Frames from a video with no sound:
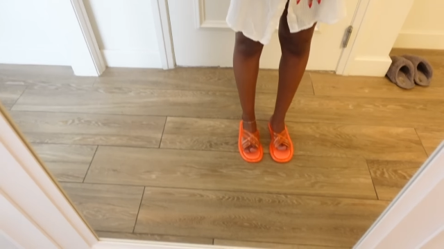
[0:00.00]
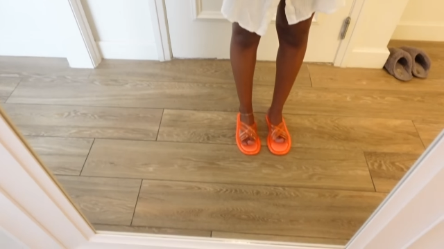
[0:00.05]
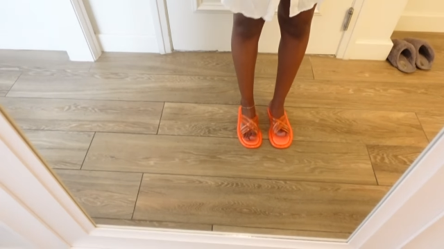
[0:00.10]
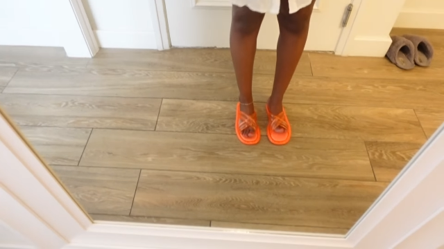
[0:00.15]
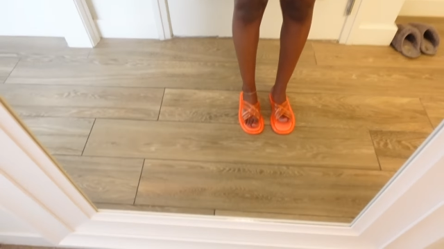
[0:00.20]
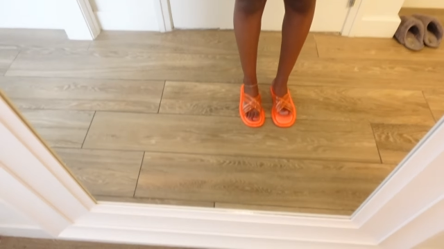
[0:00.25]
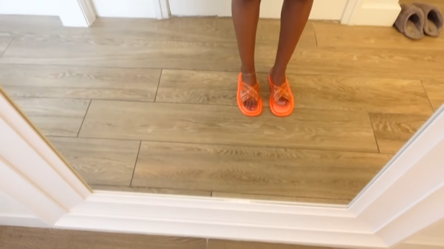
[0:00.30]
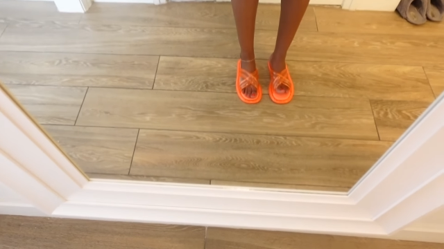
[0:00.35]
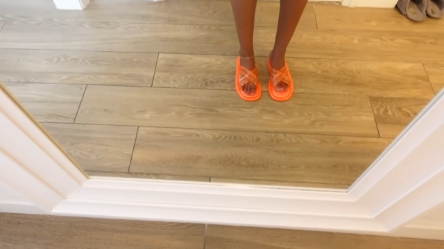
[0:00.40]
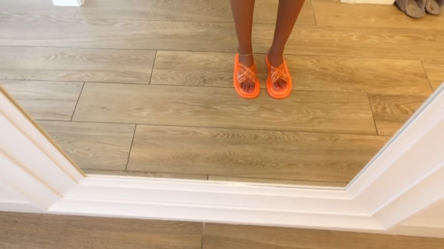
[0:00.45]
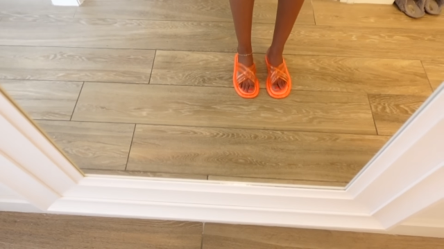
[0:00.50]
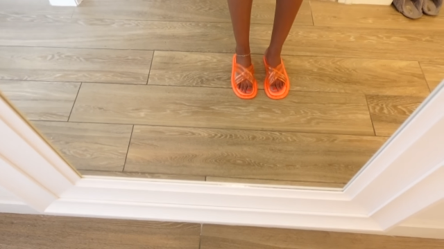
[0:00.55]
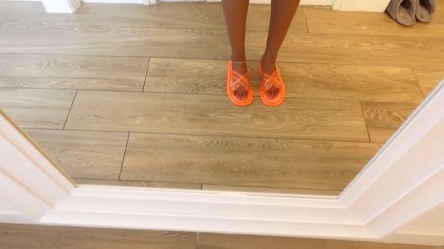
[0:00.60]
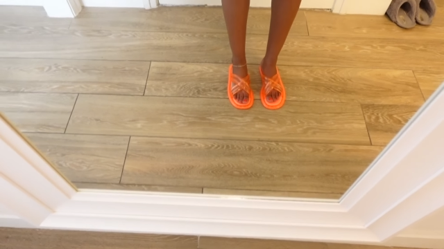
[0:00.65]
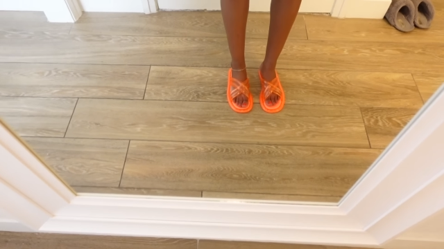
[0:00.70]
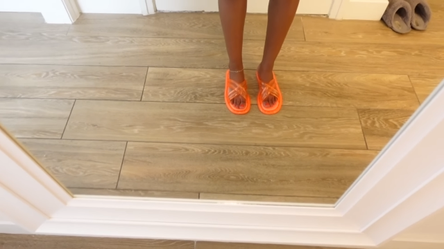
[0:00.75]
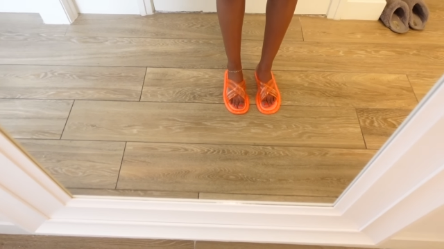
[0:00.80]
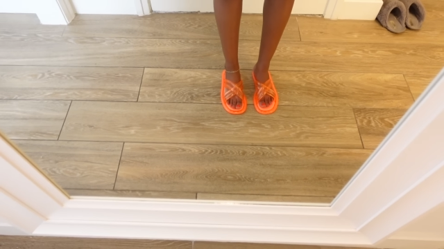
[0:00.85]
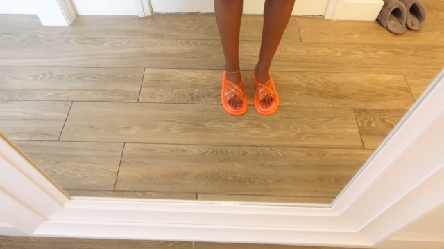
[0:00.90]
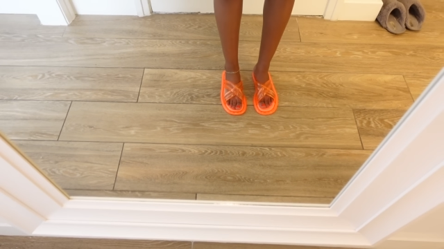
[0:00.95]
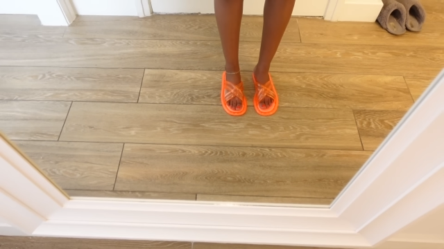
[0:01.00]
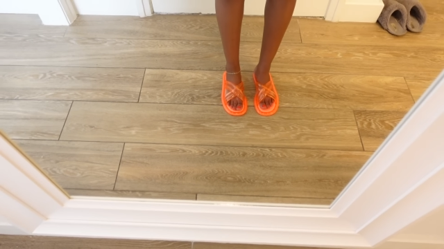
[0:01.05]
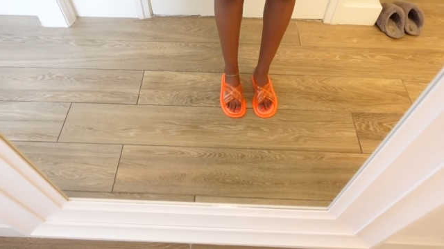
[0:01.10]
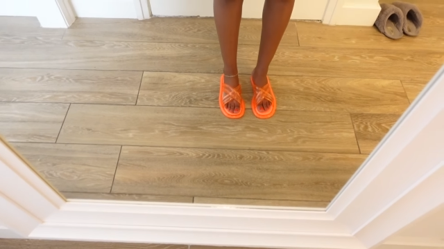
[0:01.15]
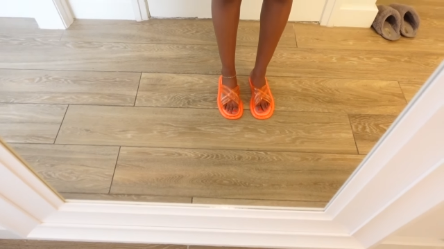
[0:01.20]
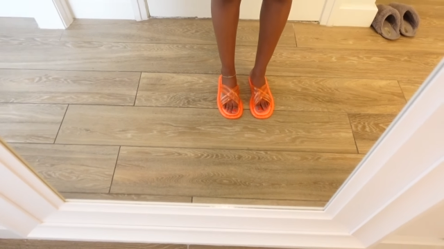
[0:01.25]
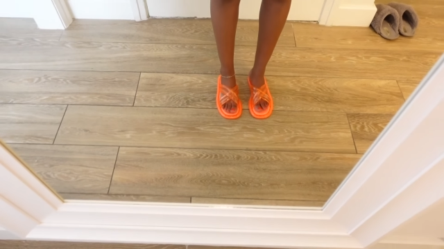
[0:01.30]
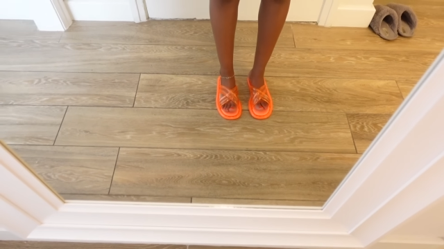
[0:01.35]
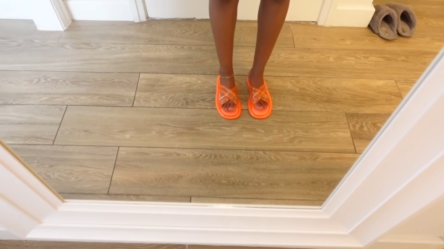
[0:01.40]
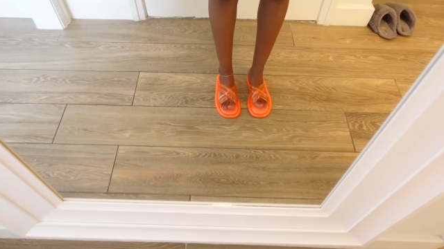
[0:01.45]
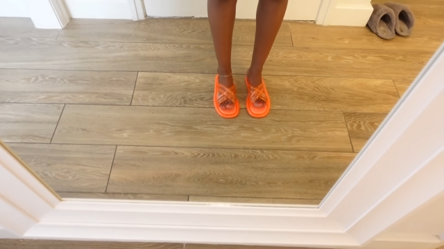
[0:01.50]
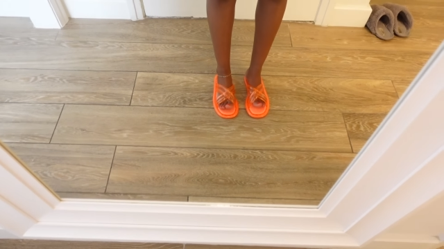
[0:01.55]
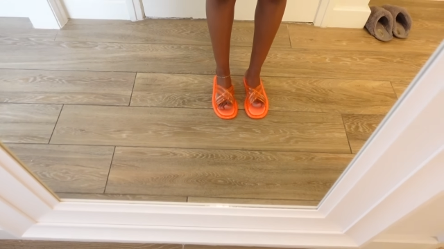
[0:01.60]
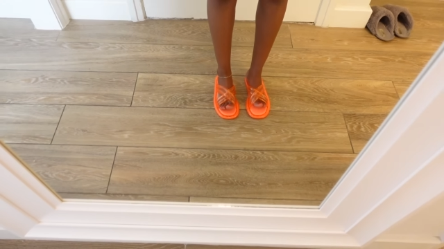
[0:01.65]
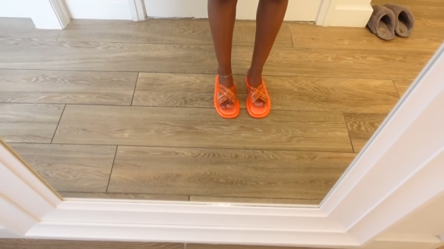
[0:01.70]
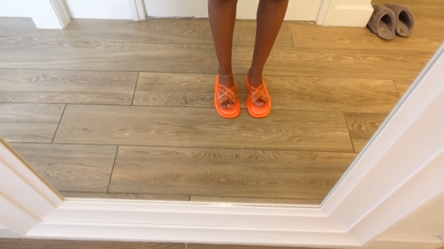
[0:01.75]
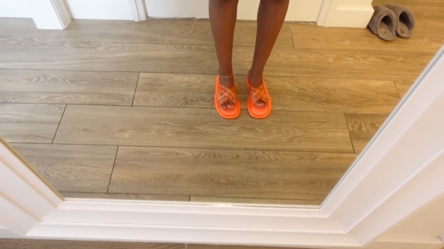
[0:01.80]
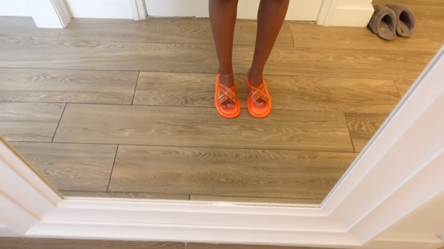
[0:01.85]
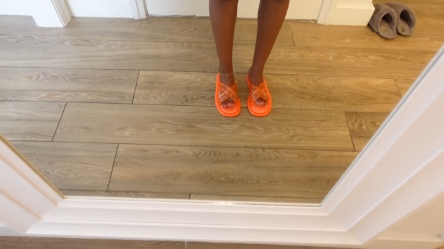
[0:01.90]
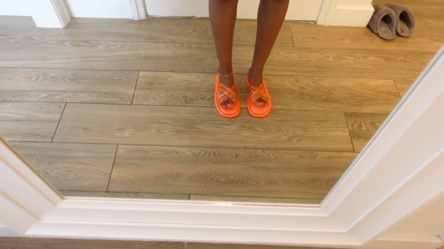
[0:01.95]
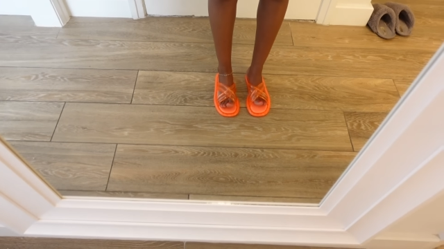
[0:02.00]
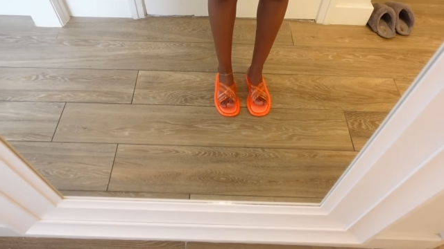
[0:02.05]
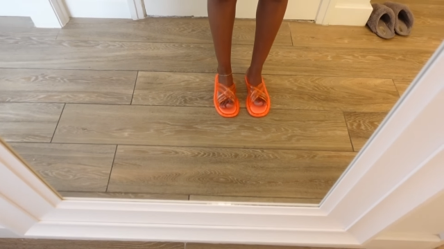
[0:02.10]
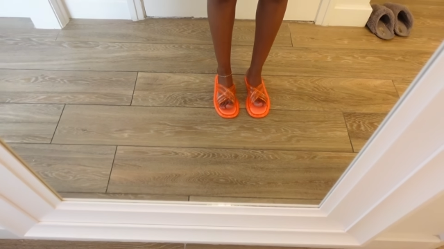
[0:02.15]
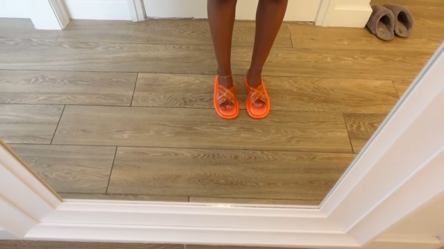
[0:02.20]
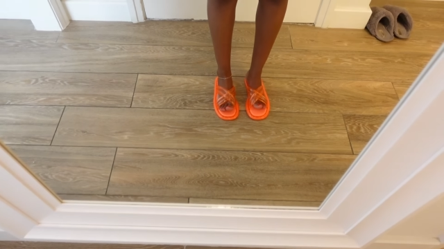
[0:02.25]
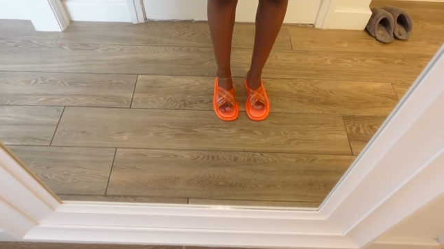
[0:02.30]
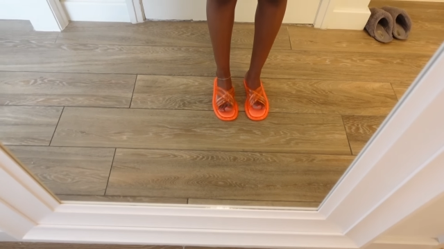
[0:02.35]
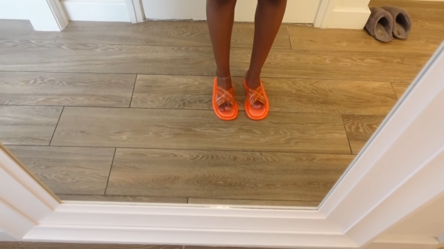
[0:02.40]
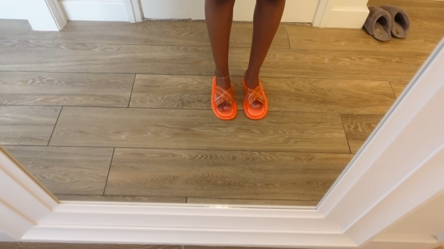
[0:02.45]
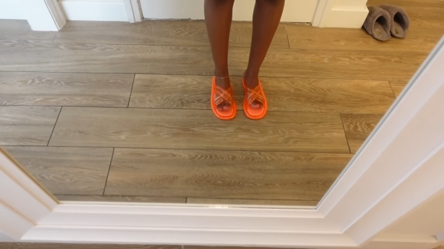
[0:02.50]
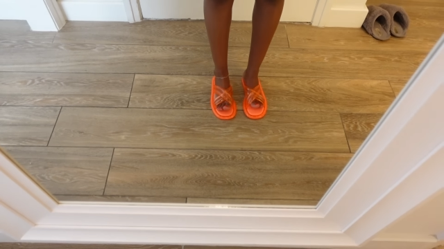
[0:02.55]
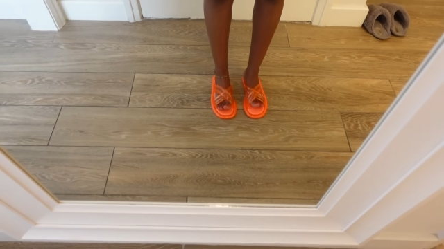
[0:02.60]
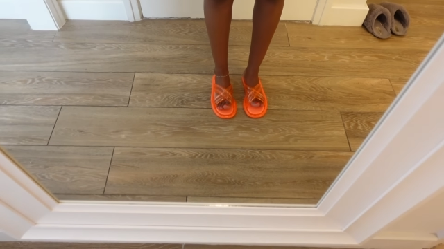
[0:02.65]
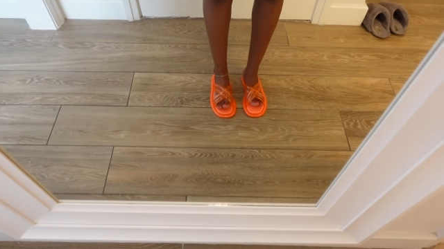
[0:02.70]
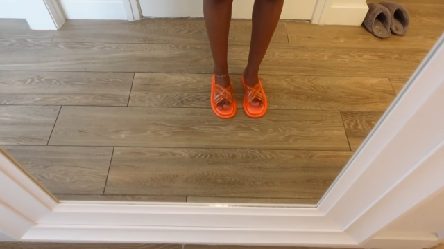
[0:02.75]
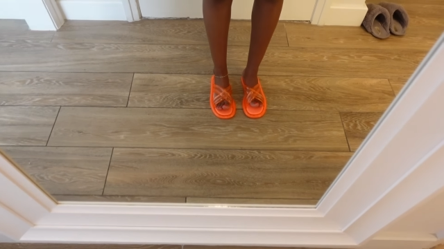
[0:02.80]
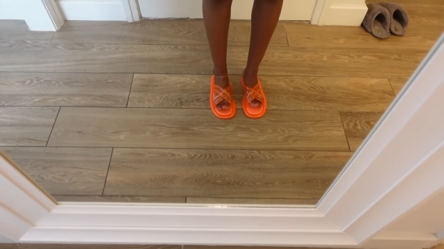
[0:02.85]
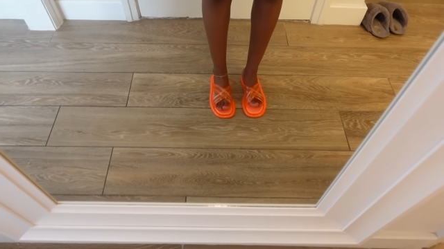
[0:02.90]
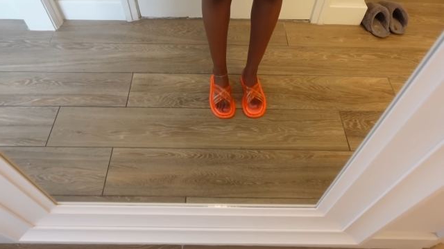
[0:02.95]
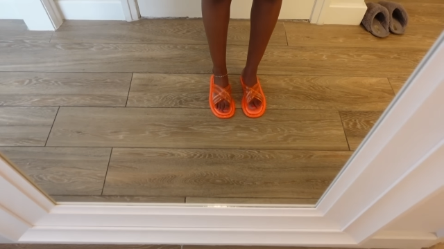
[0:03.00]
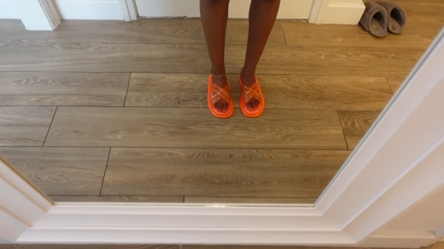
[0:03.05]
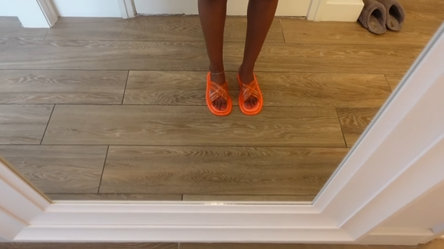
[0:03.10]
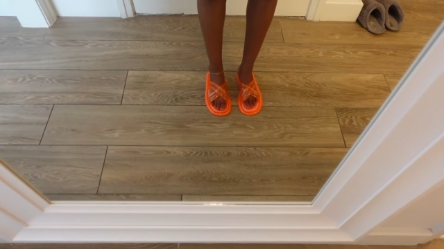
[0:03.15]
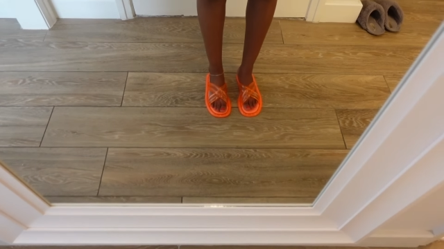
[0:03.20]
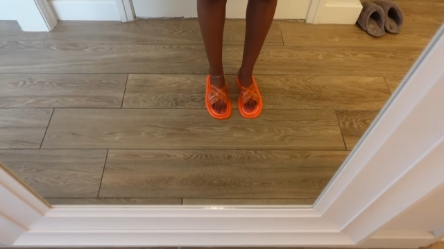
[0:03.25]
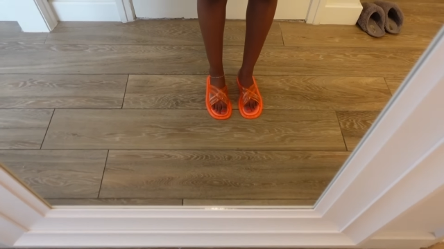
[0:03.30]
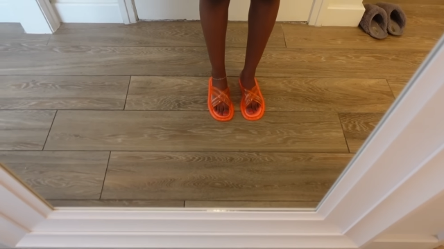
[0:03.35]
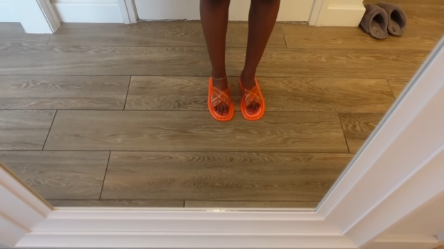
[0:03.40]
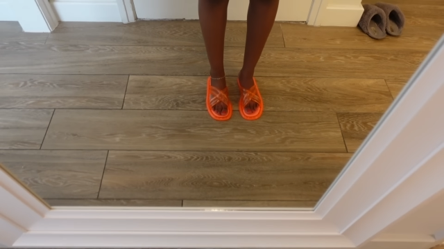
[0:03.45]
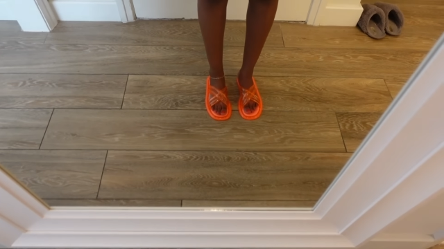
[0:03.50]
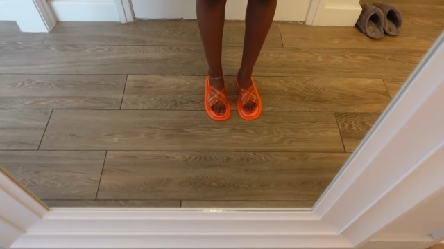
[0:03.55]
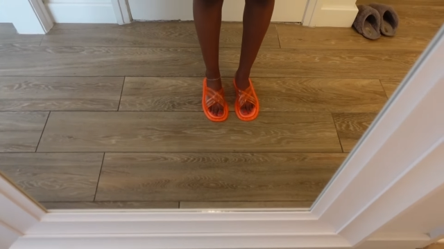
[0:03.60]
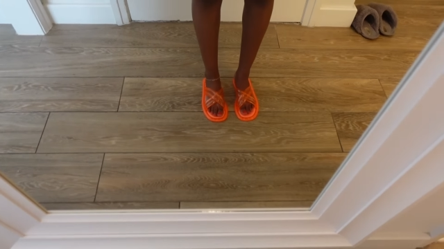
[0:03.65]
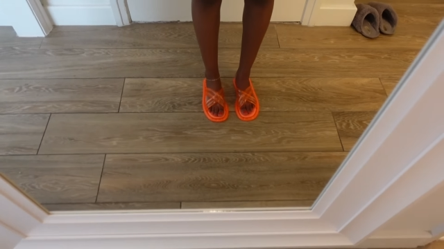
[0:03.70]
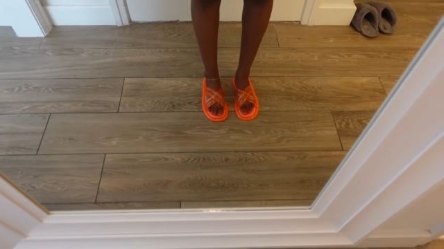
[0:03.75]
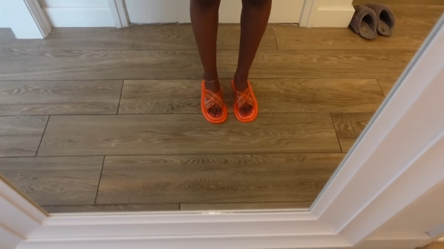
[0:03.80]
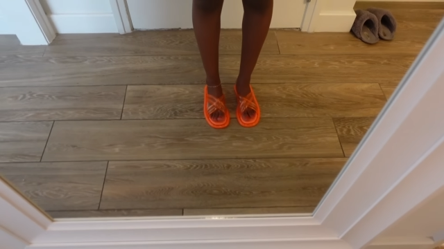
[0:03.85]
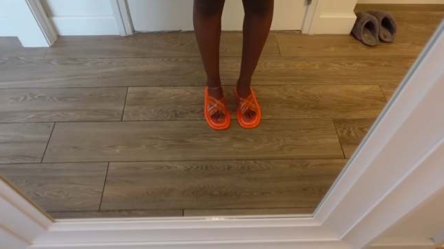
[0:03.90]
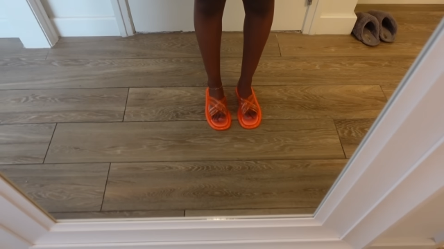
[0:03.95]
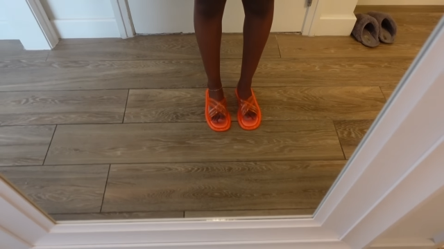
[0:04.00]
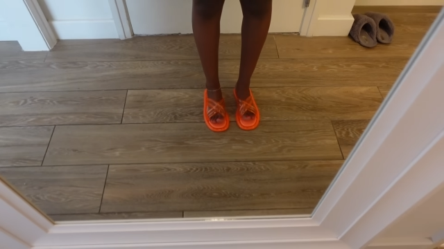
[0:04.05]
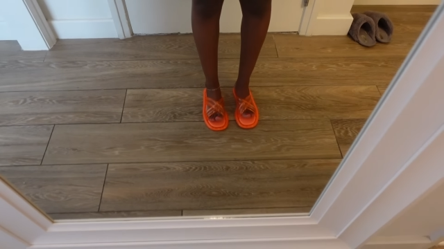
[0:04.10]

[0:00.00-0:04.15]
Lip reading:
[unreadable: no face in view]